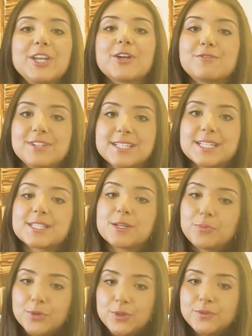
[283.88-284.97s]
your visa is
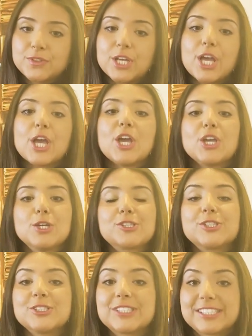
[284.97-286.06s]
approved, you
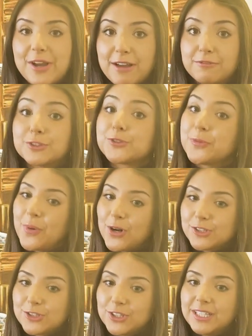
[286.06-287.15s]
should travel to
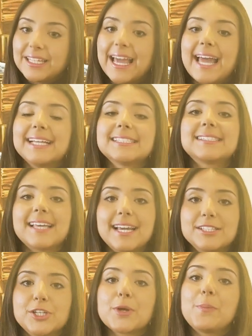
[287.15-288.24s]
Portugal and
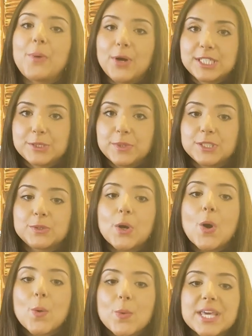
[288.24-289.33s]
attend your appointment
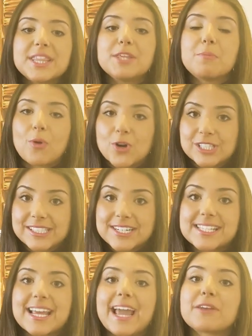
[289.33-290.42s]
with the
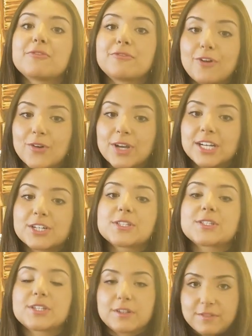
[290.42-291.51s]
Borders and Foreigners
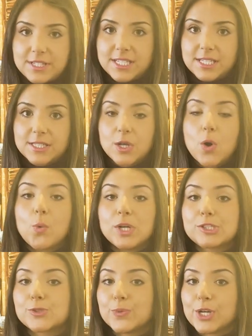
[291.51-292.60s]
Services,
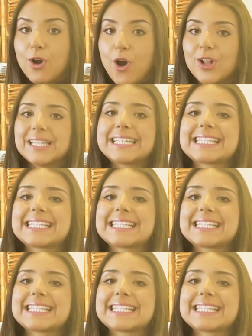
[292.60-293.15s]
which we call